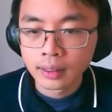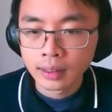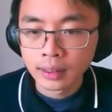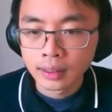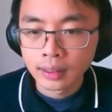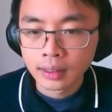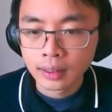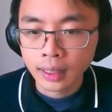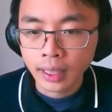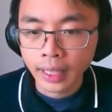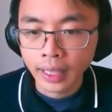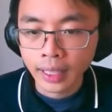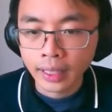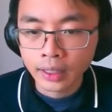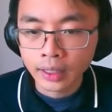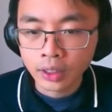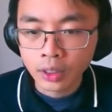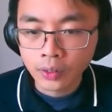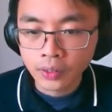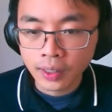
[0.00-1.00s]
And I can do
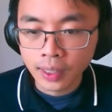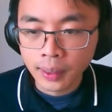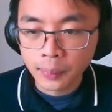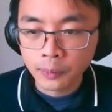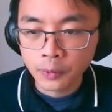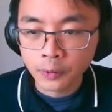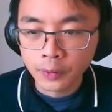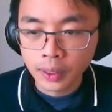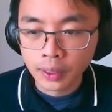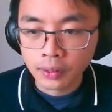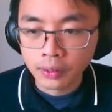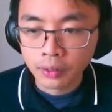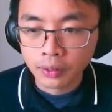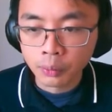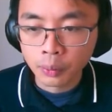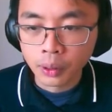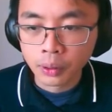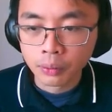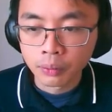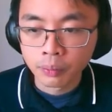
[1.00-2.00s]
the same for these as
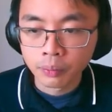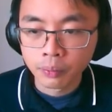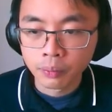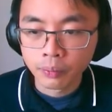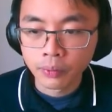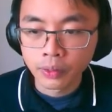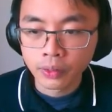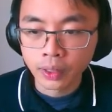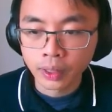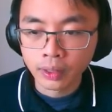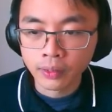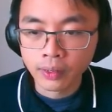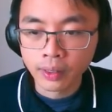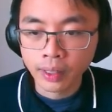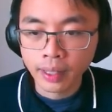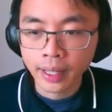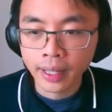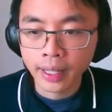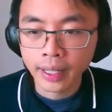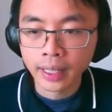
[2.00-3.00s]
well. So I can
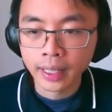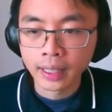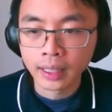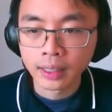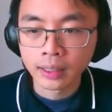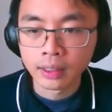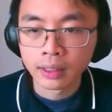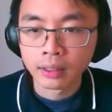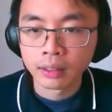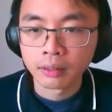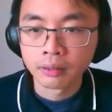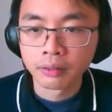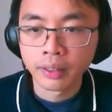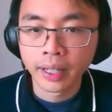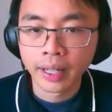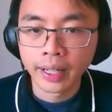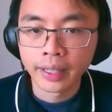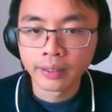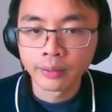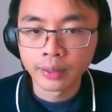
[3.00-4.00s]
say
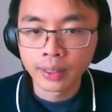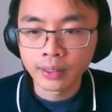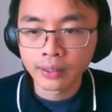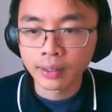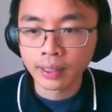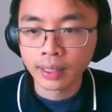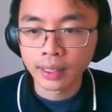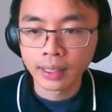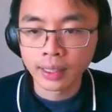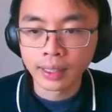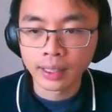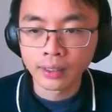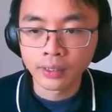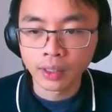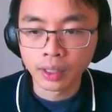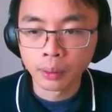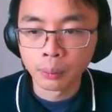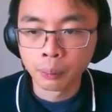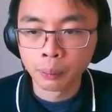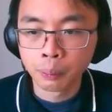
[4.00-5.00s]
that this is
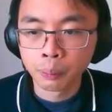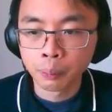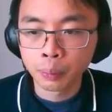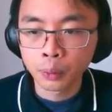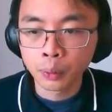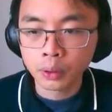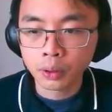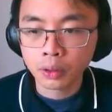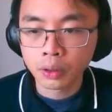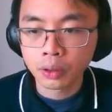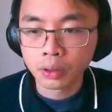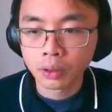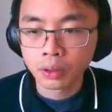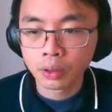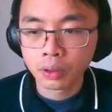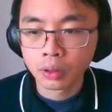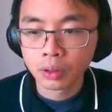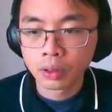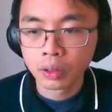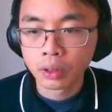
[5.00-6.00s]
book,
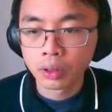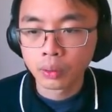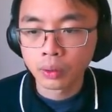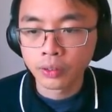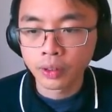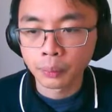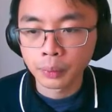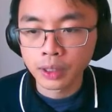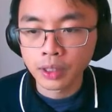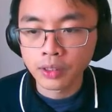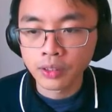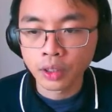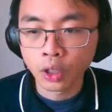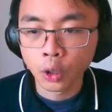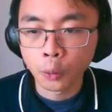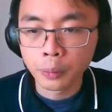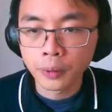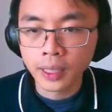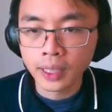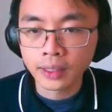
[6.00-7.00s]
so I'm going to use an
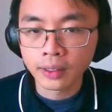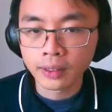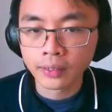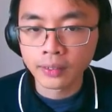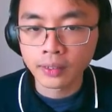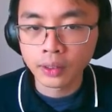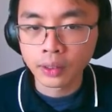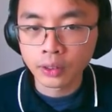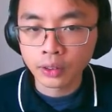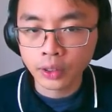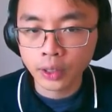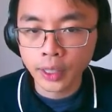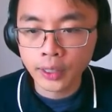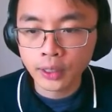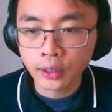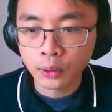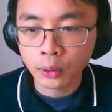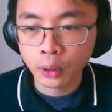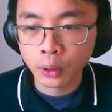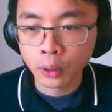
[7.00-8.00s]
object and it's got a
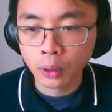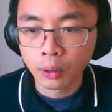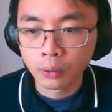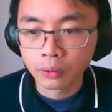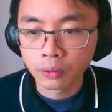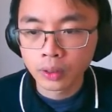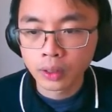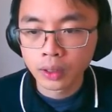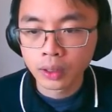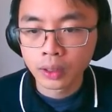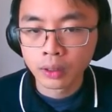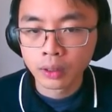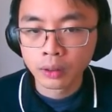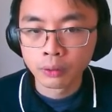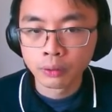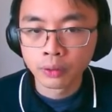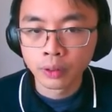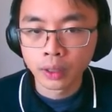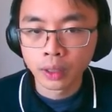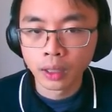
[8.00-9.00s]
title of
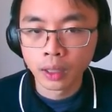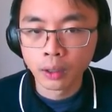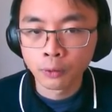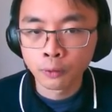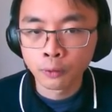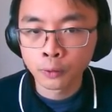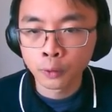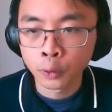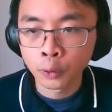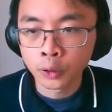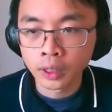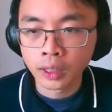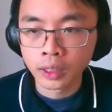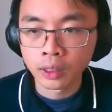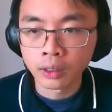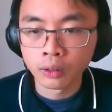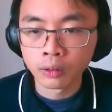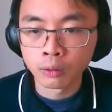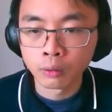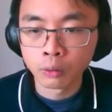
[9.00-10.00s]
the
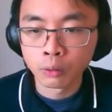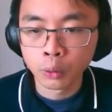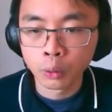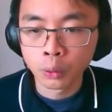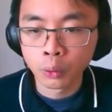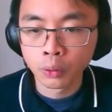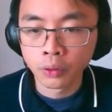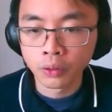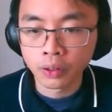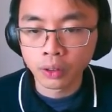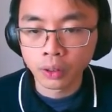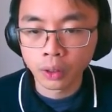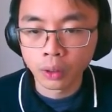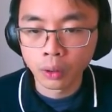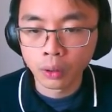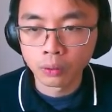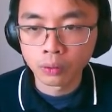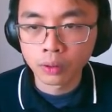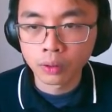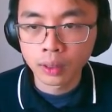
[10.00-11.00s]
40 rules
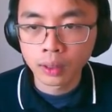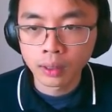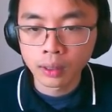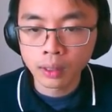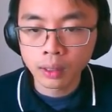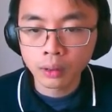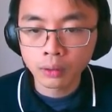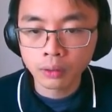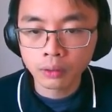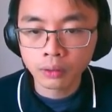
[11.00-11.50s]
of love,